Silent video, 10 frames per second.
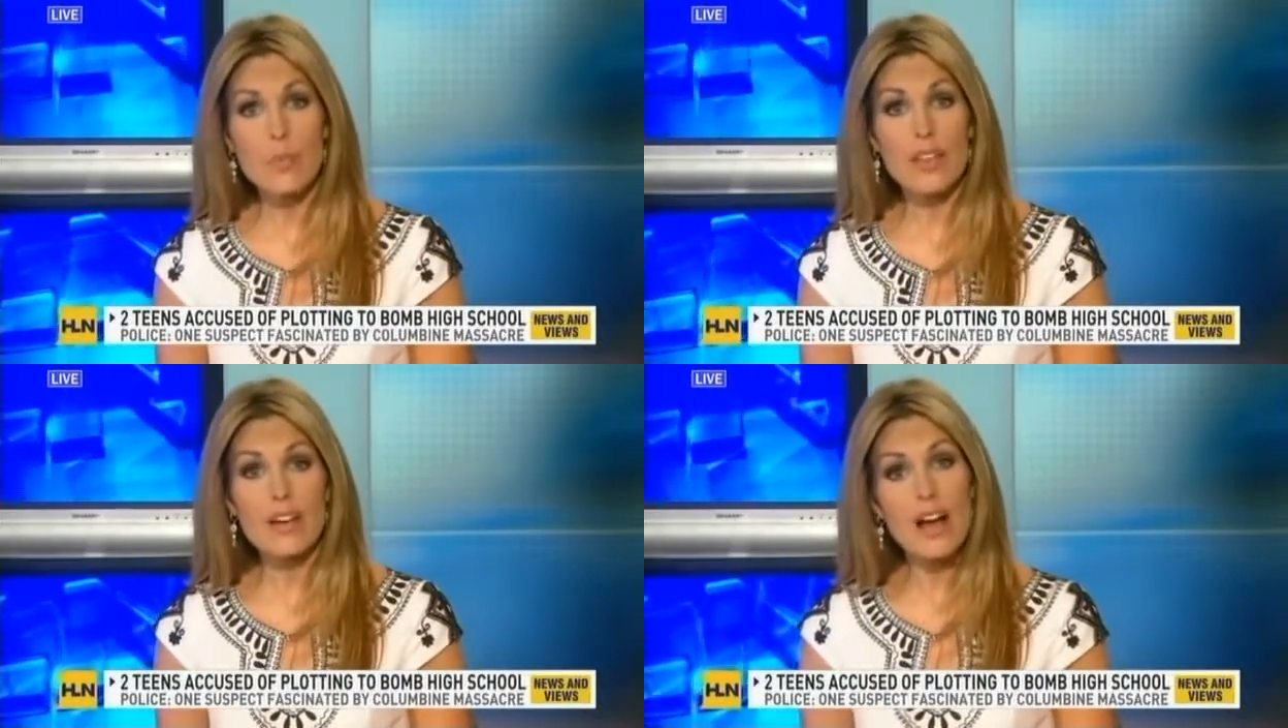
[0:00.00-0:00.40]

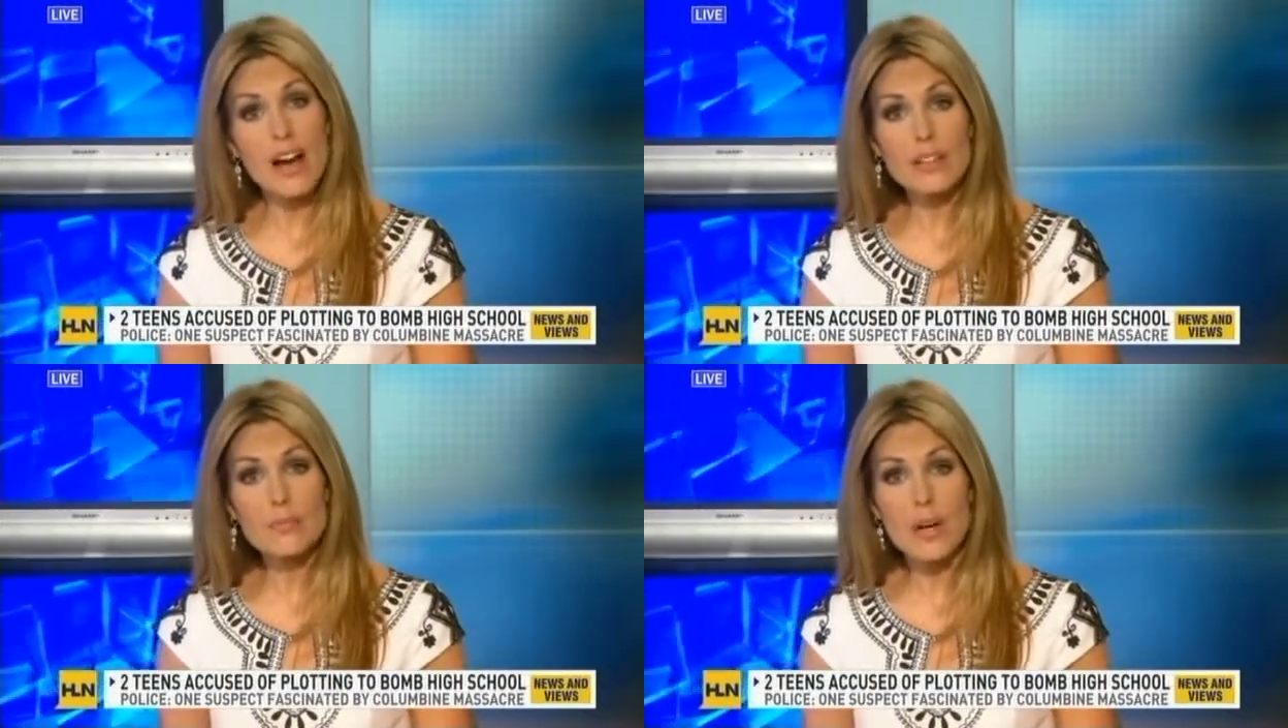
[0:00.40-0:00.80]
by the
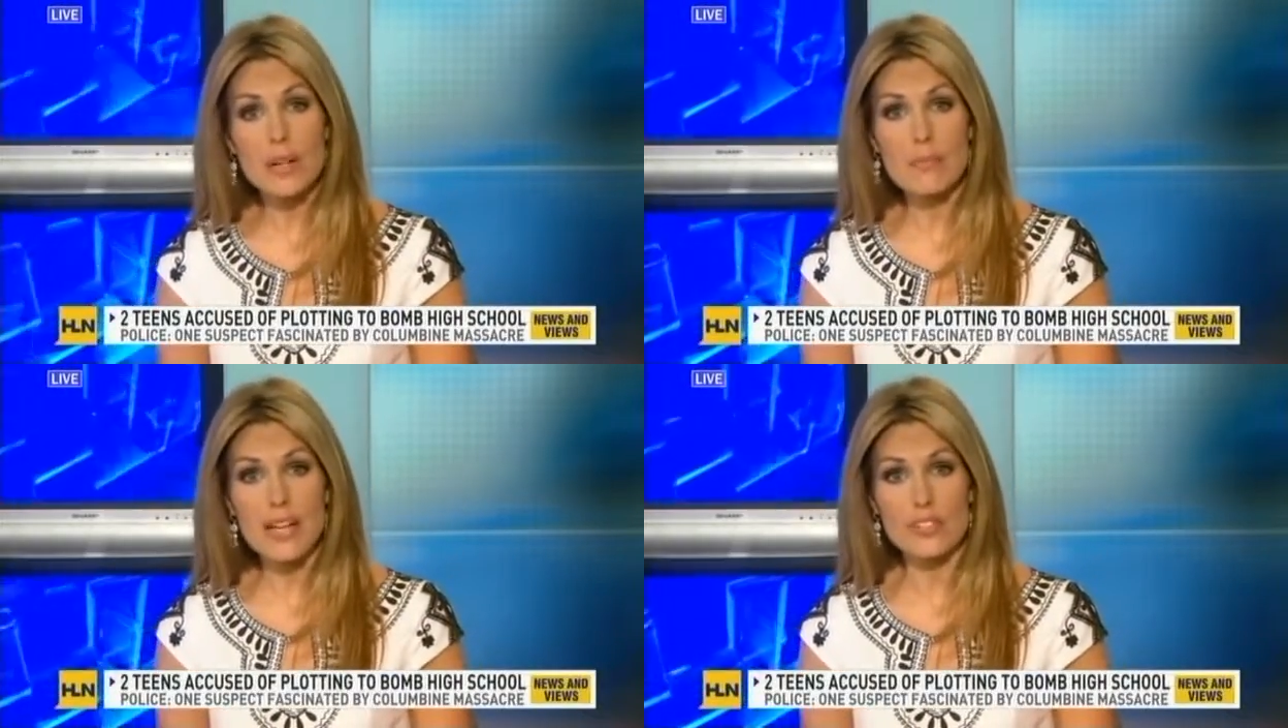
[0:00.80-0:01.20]

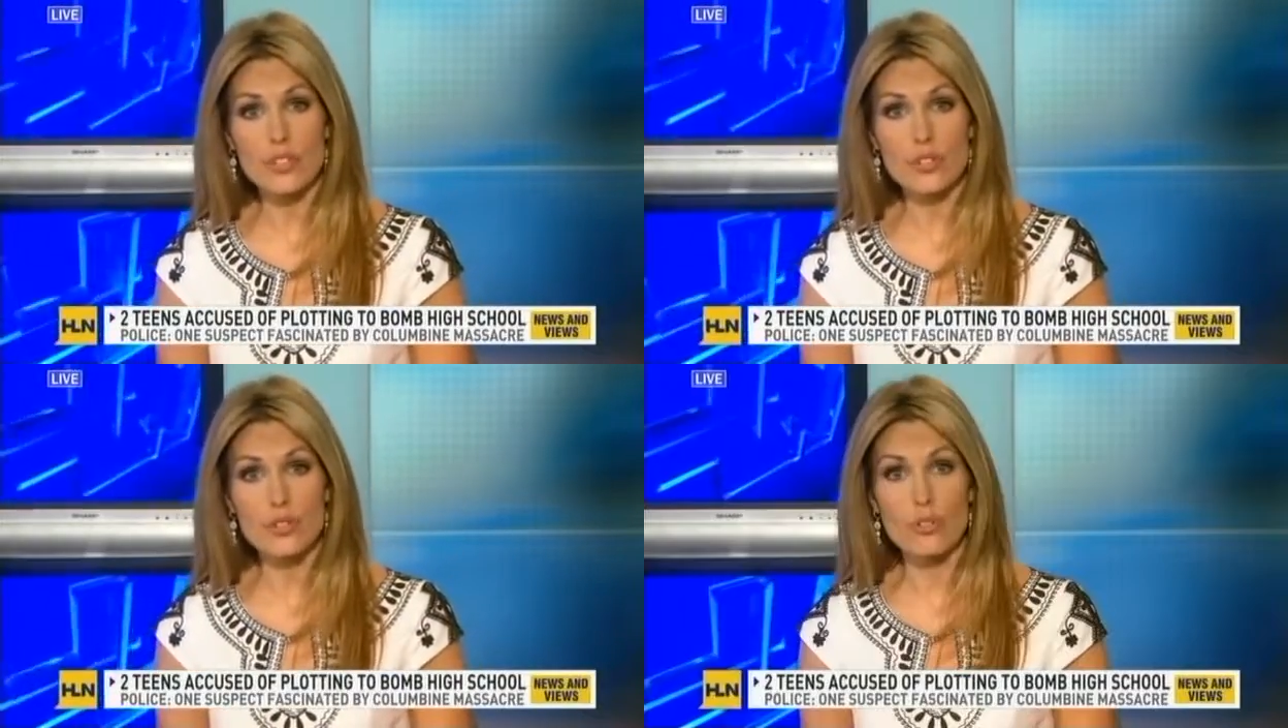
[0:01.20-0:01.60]
Columbine
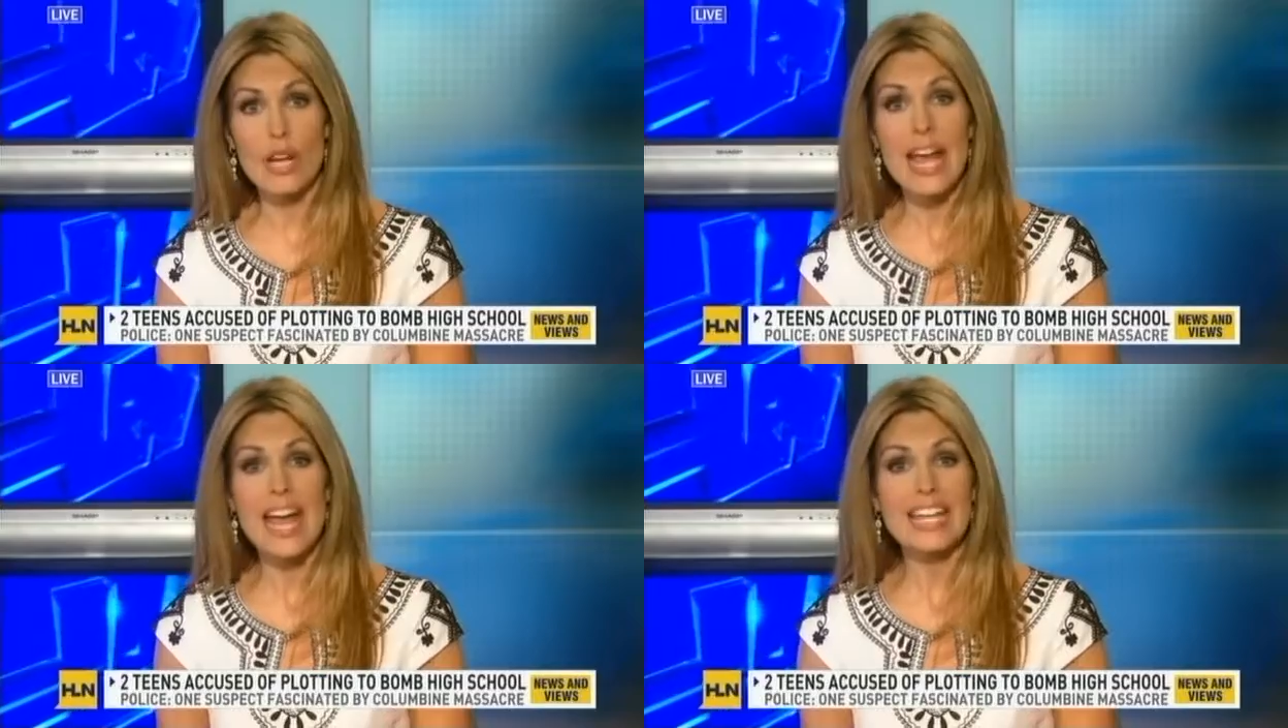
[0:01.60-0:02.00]

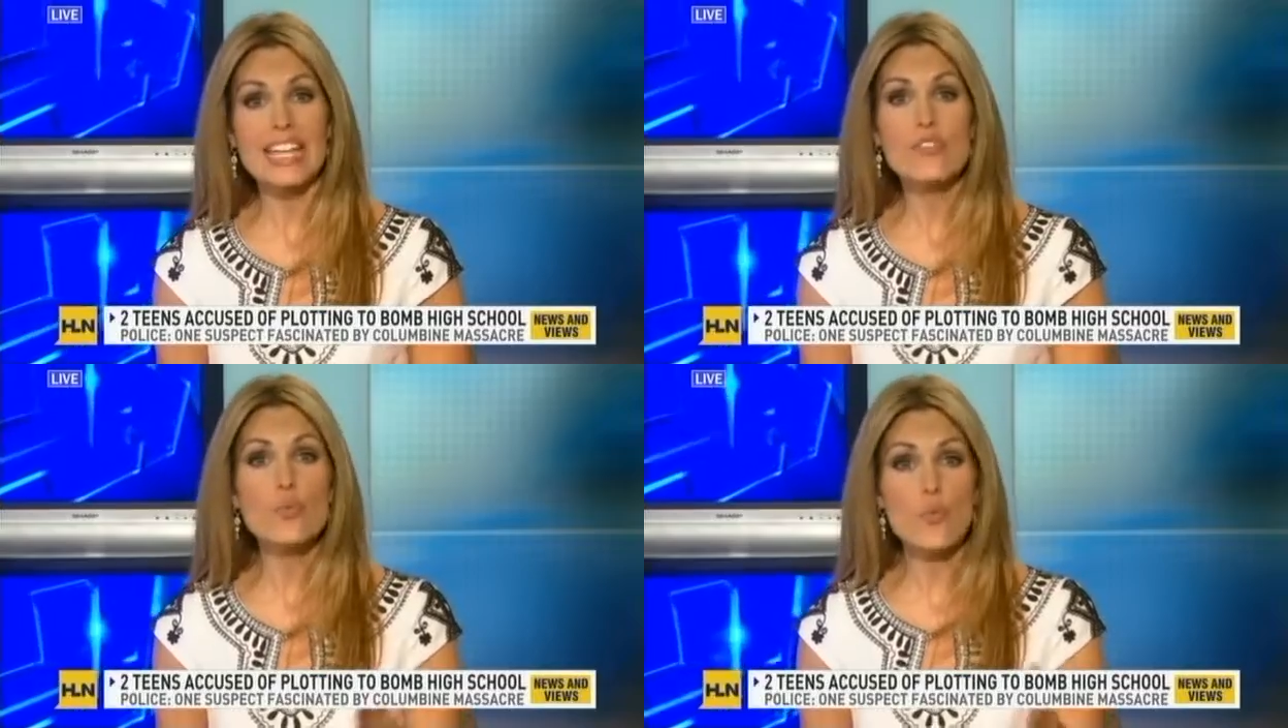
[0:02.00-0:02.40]
massacre and
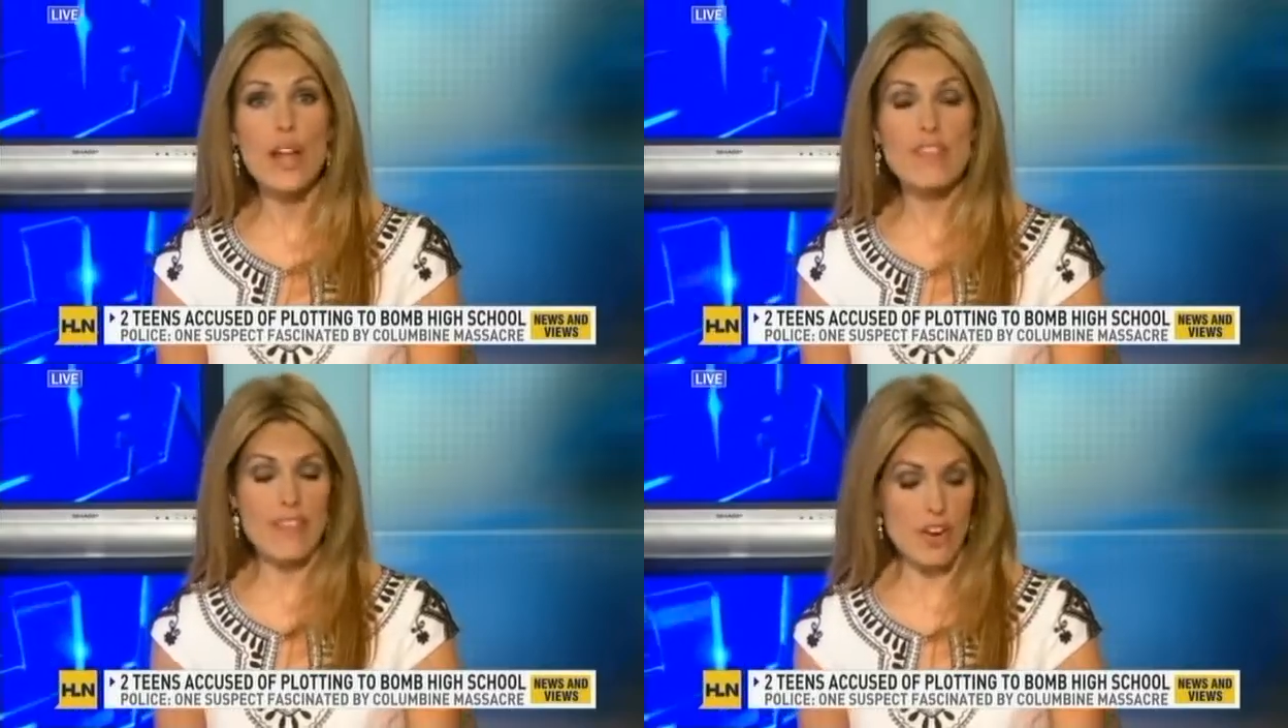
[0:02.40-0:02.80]
even
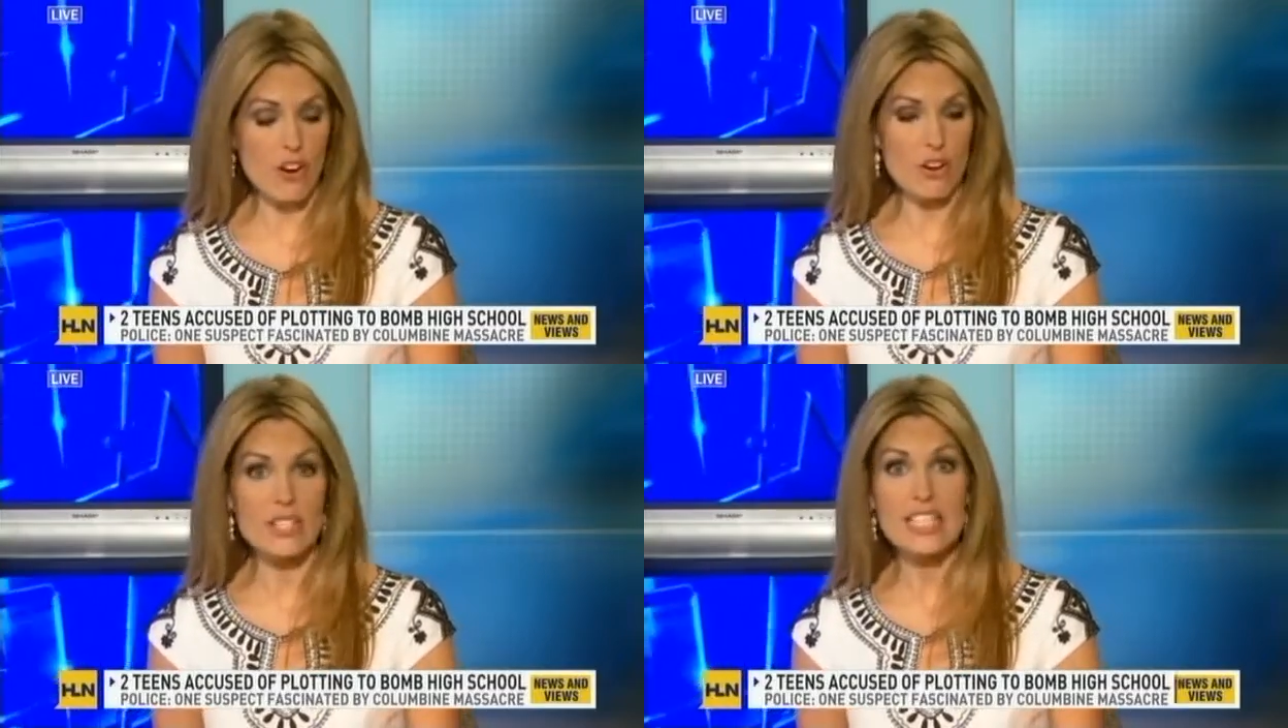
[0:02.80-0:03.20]
went
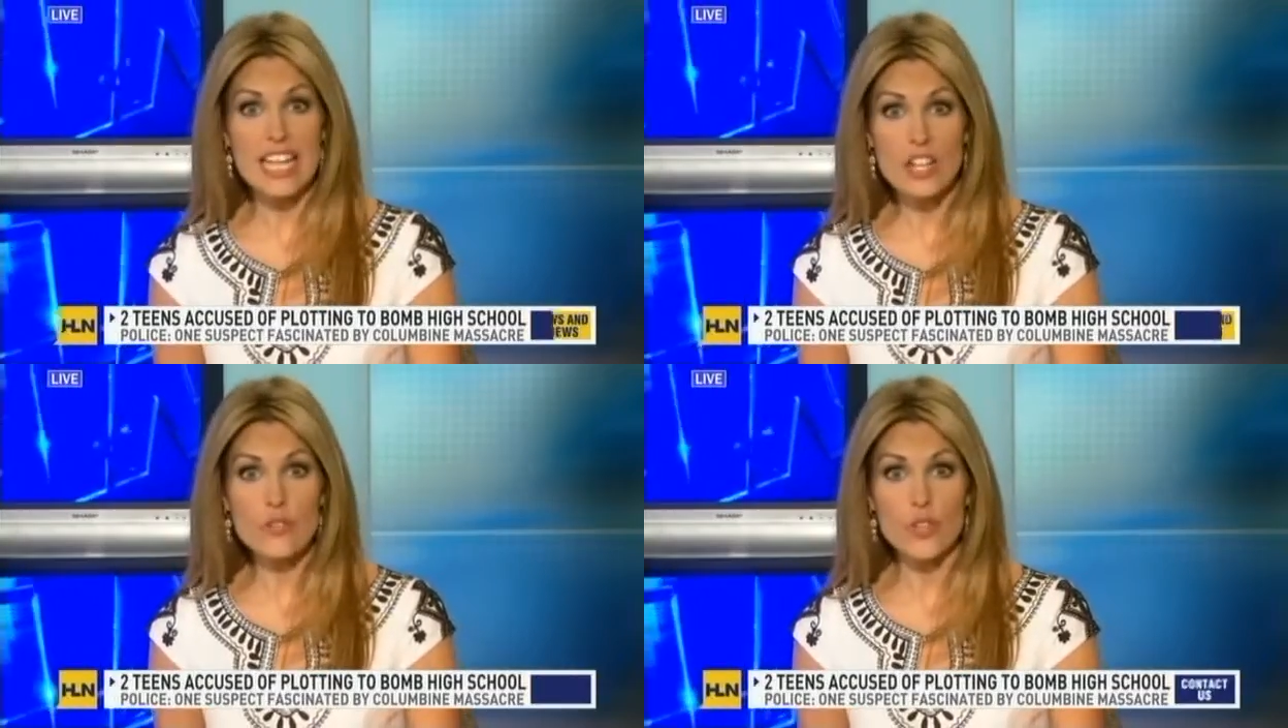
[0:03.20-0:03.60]
there
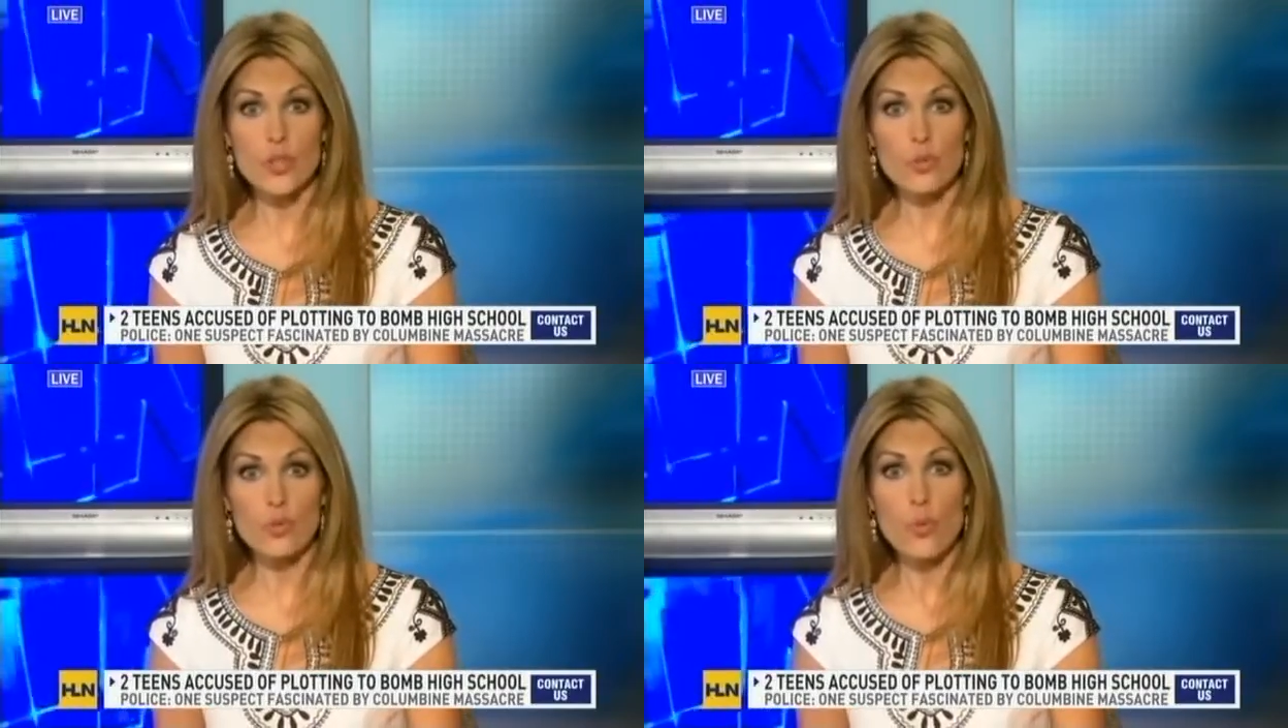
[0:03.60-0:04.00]
to
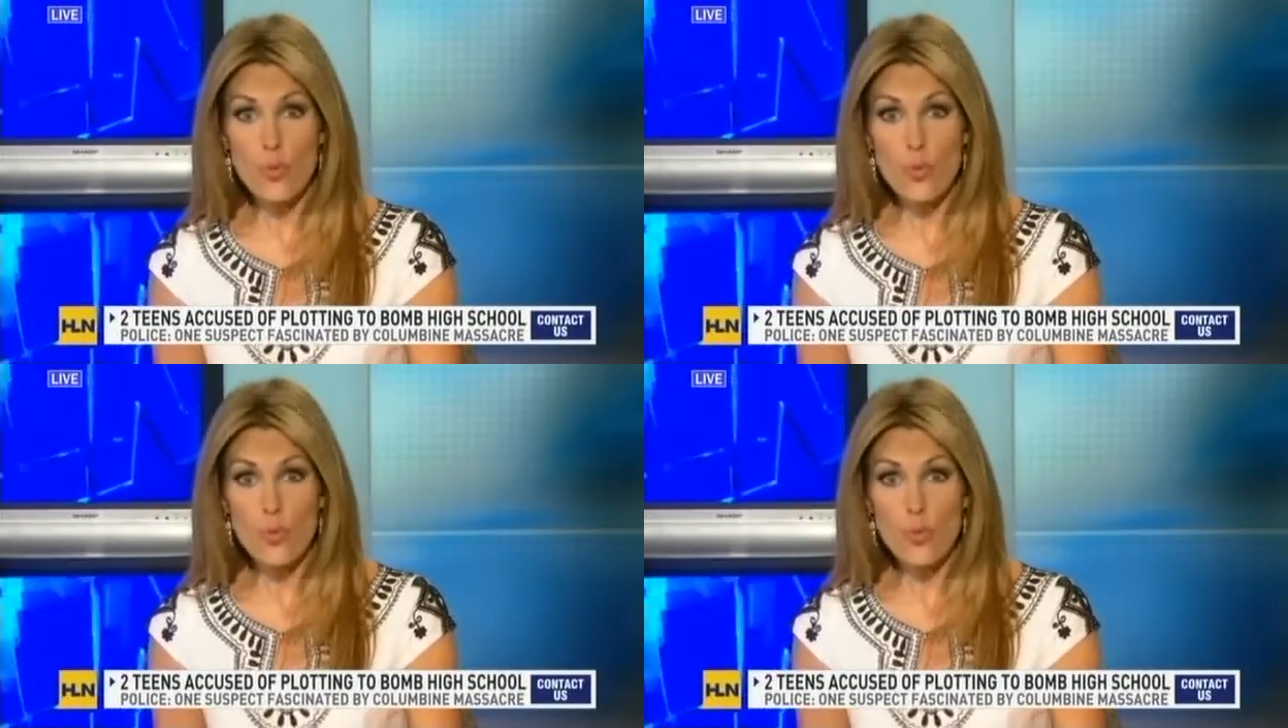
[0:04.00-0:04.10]
interview